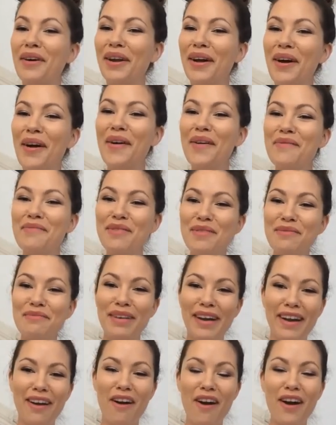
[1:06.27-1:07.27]
I want to open
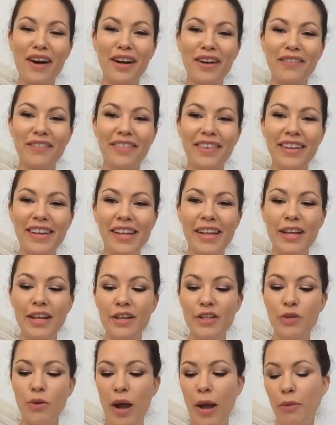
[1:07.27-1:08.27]
my arm.
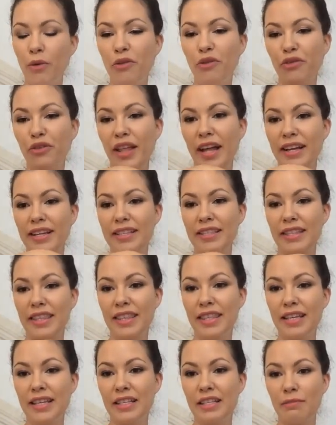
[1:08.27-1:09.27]
So I will flex
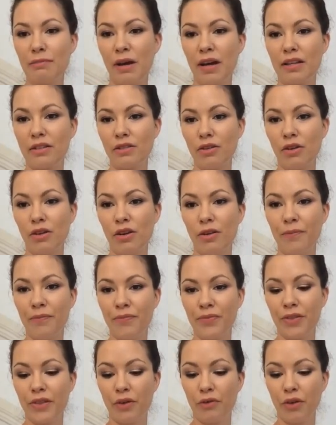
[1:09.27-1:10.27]
this muscle
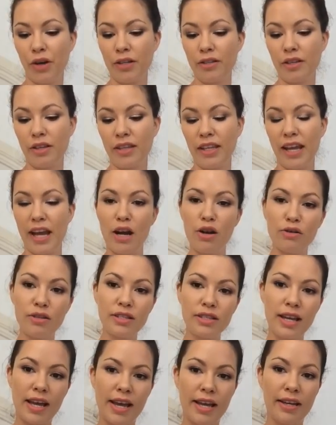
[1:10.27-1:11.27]
that runs on the
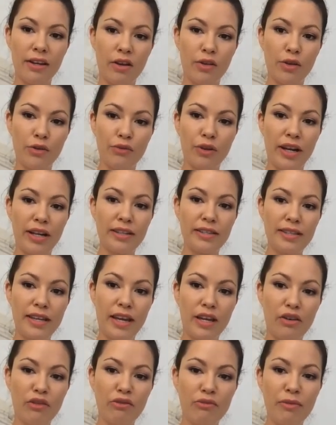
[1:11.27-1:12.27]
outside, on the right
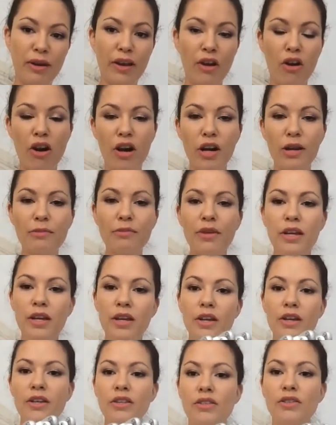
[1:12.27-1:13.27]
side of my arm.
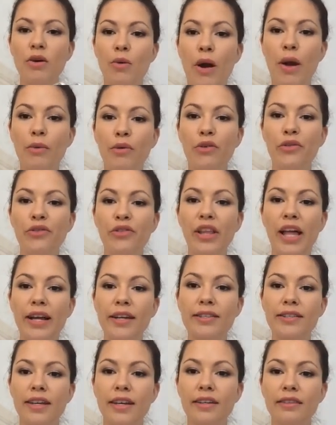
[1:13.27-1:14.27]
So I will
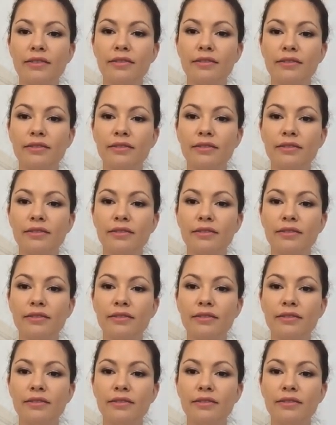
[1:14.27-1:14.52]
flex it.